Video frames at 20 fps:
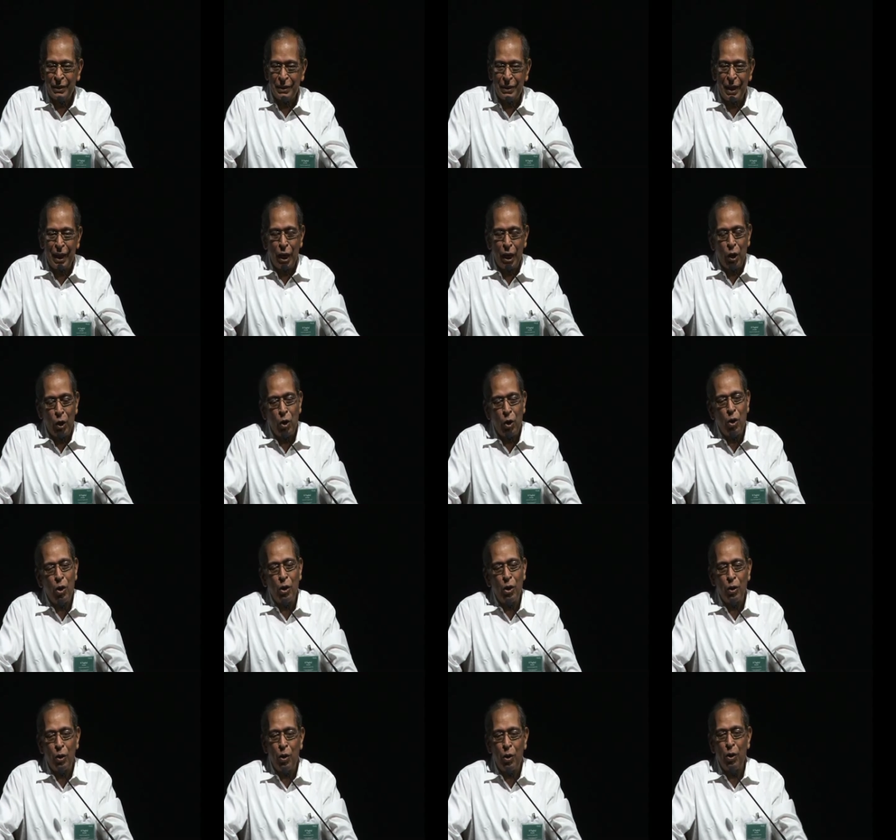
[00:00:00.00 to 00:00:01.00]
we're still a
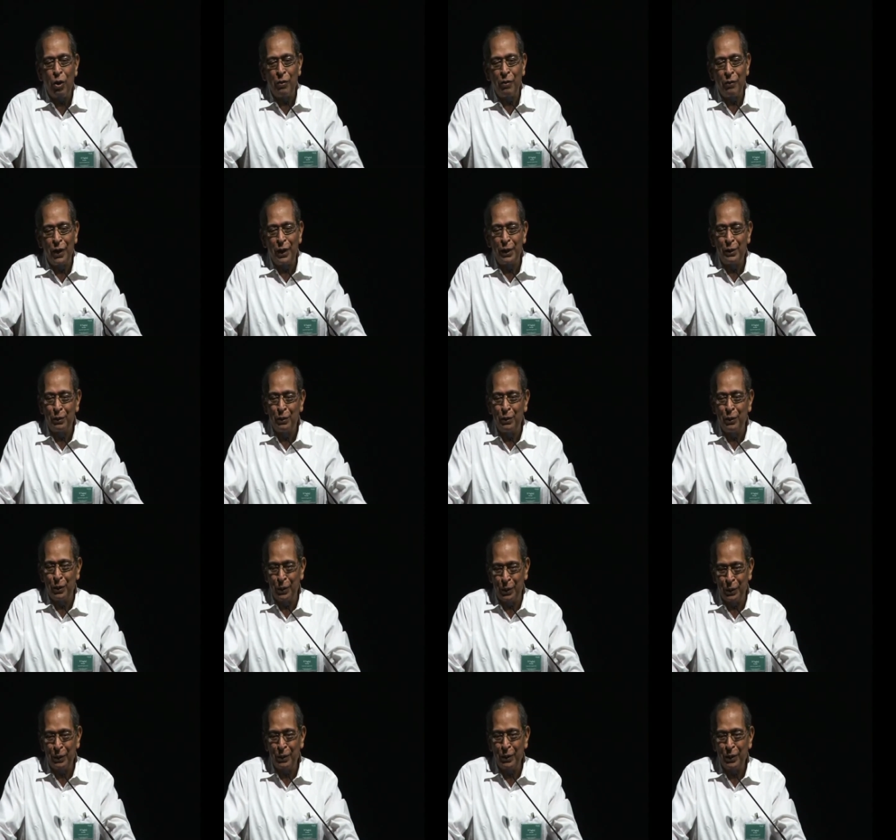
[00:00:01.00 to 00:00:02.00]
long, long way to
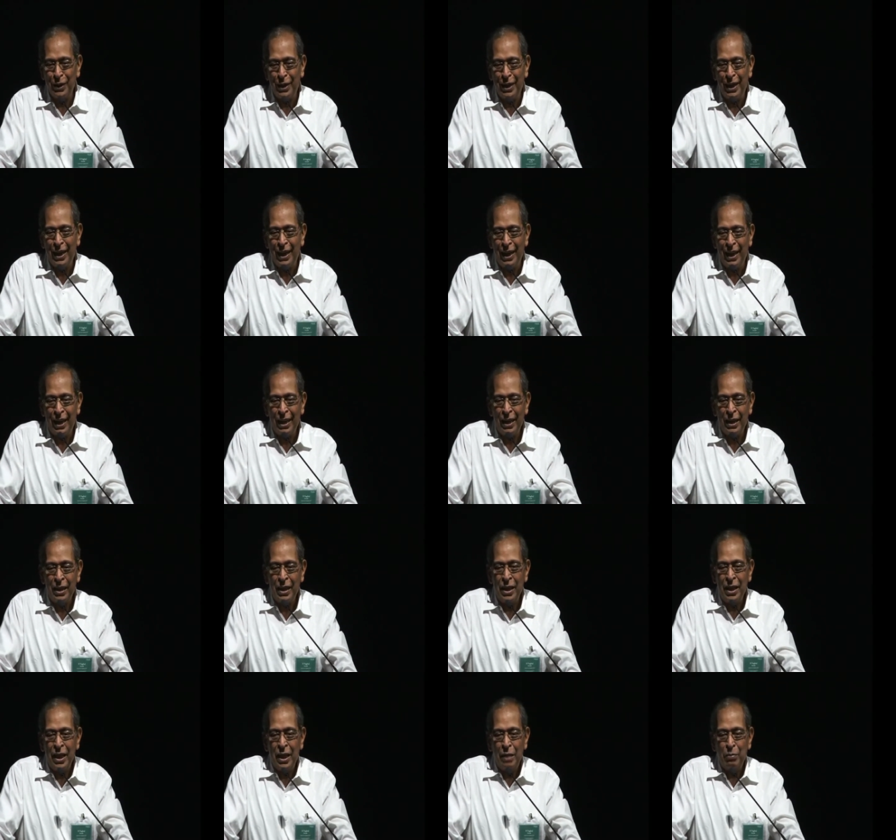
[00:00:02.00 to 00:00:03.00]
go uh,
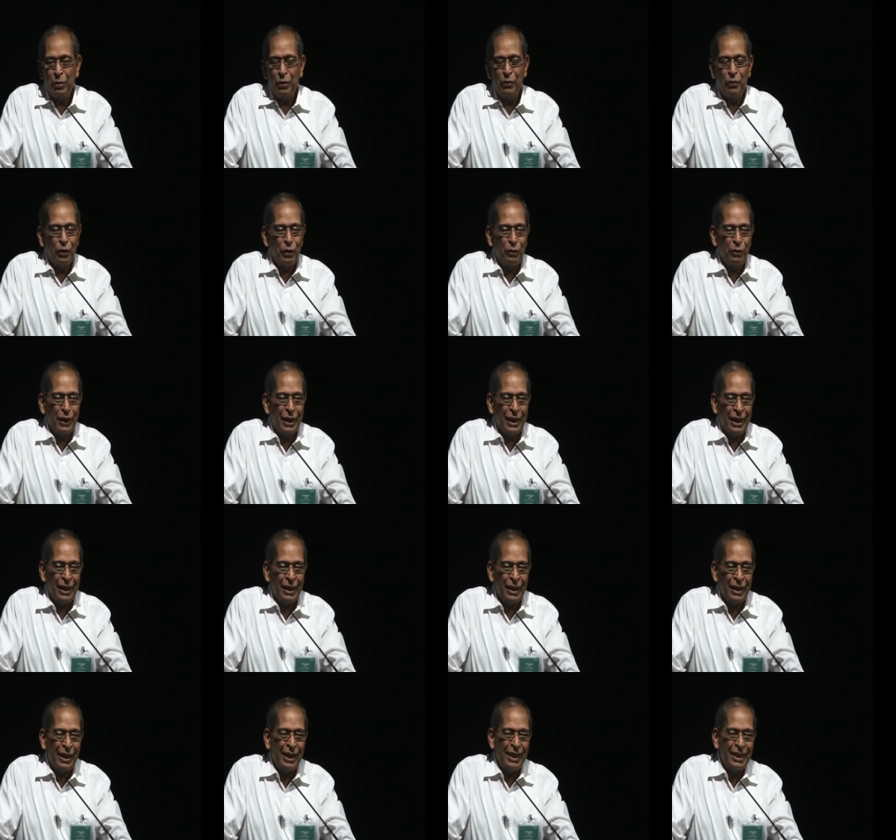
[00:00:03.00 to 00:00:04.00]
before we
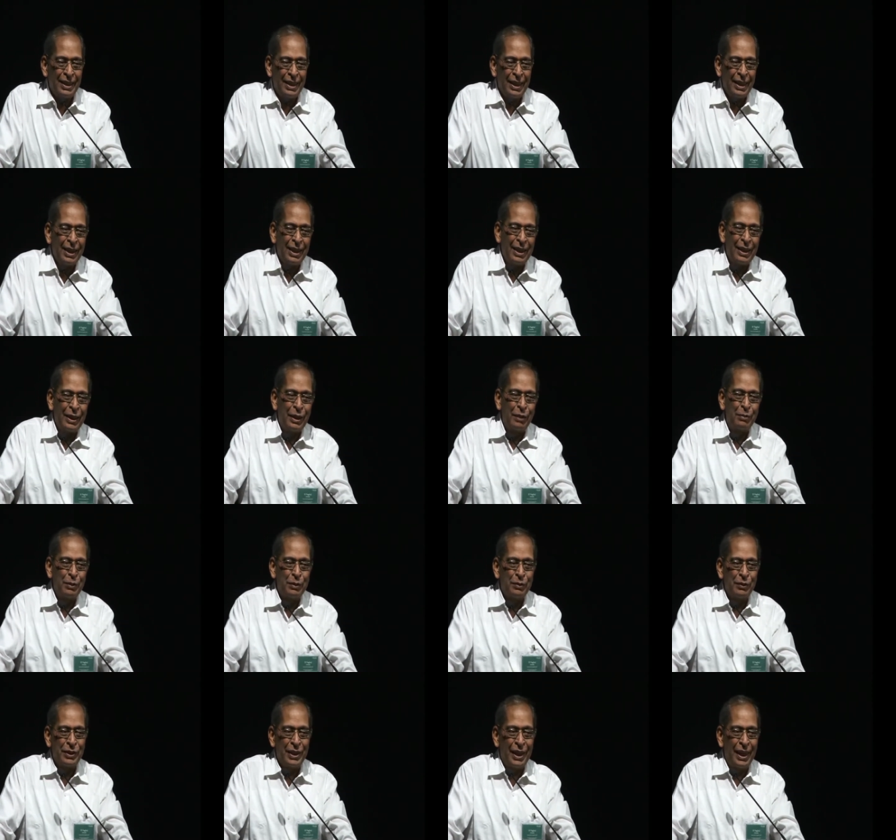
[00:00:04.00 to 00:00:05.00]
can really think in
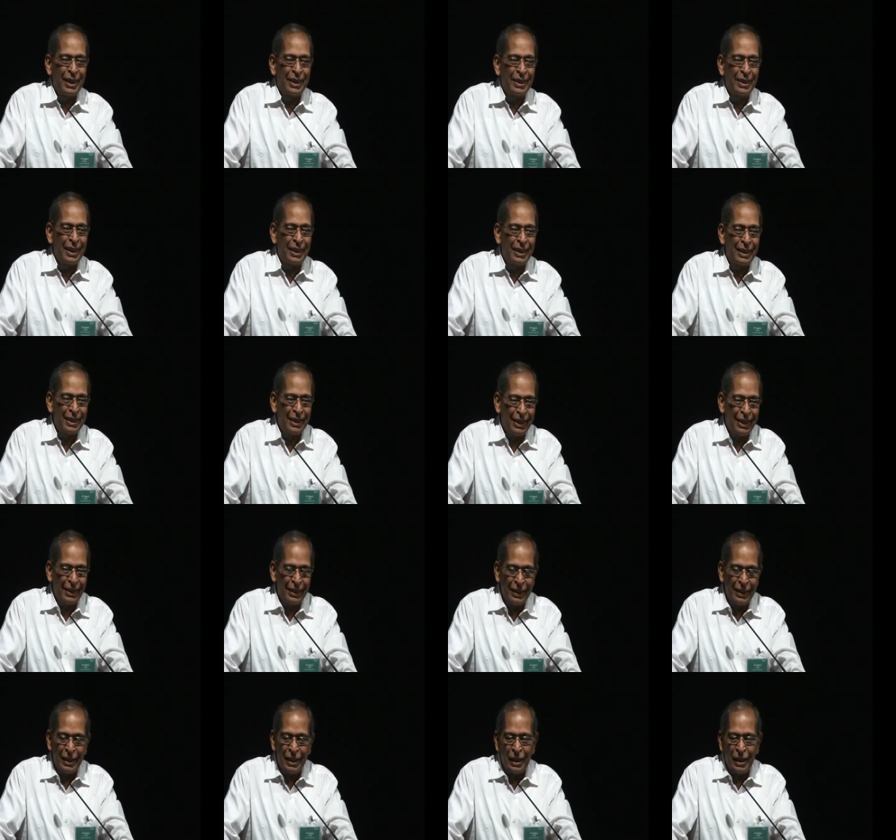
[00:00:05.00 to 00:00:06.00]
terms of saying that
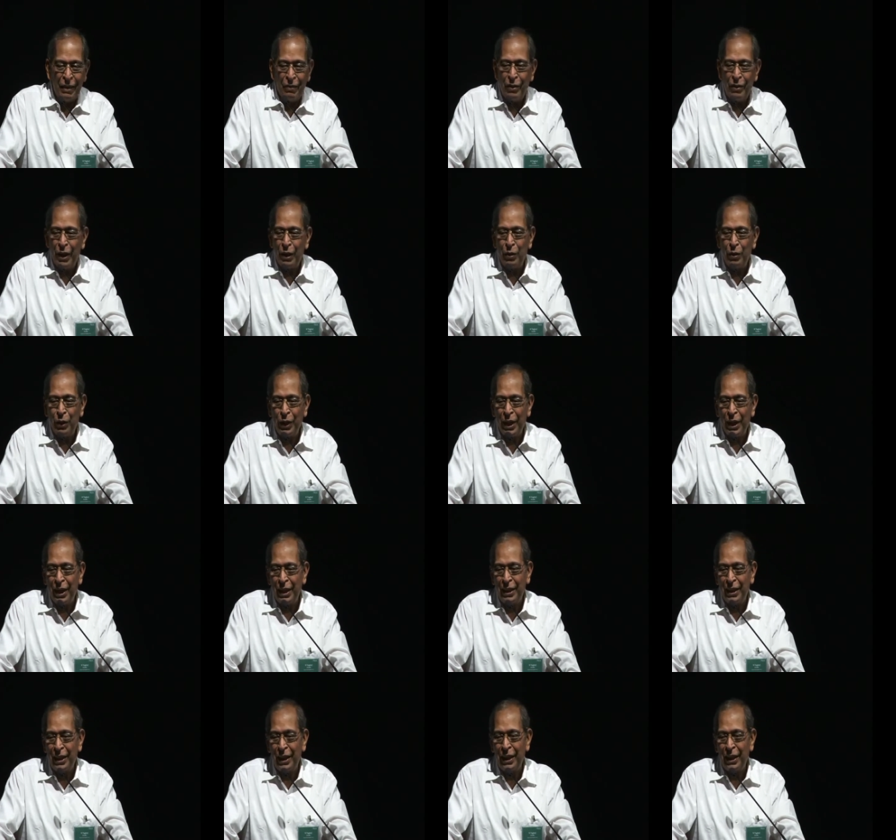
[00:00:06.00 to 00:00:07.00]
uh, we are doing
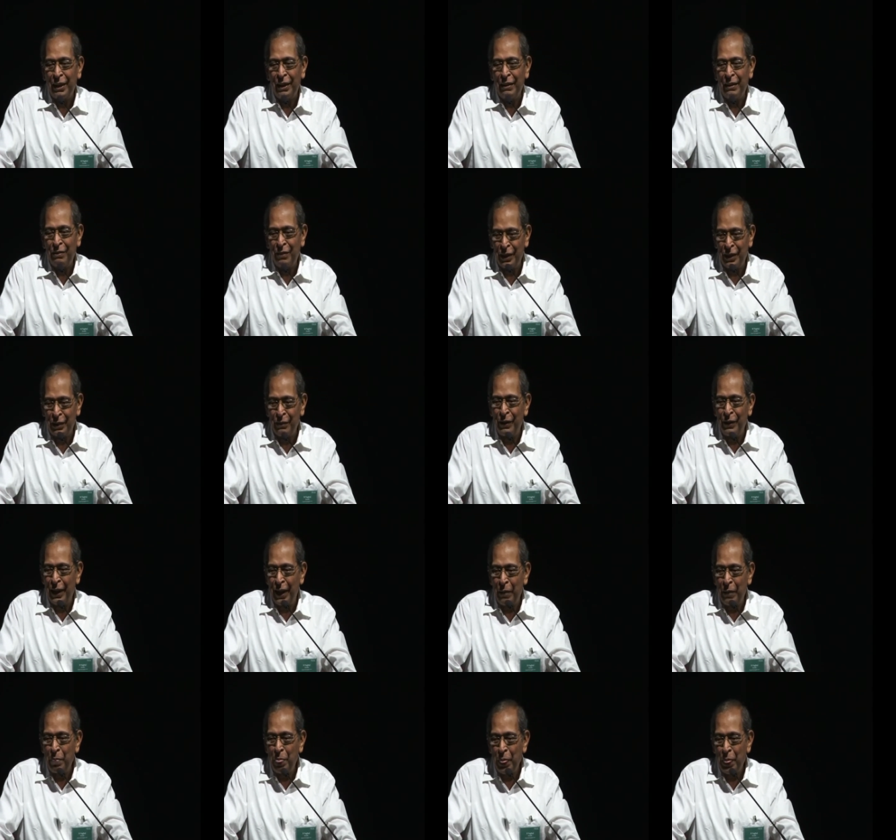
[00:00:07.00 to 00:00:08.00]
anything
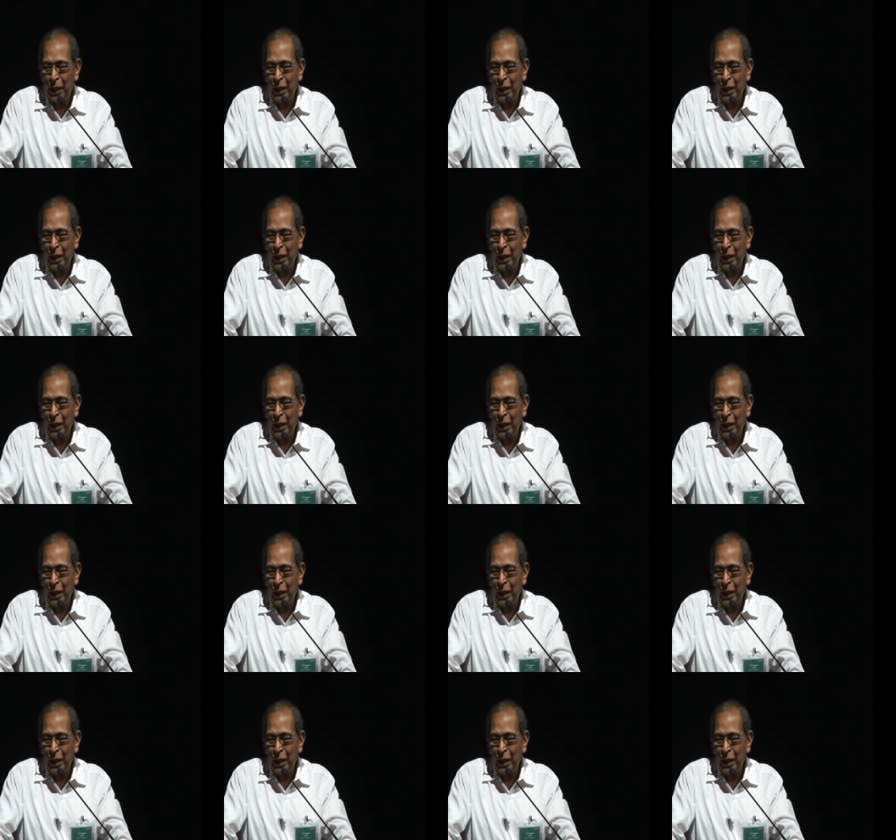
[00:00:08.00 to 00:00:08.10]
worthwhile.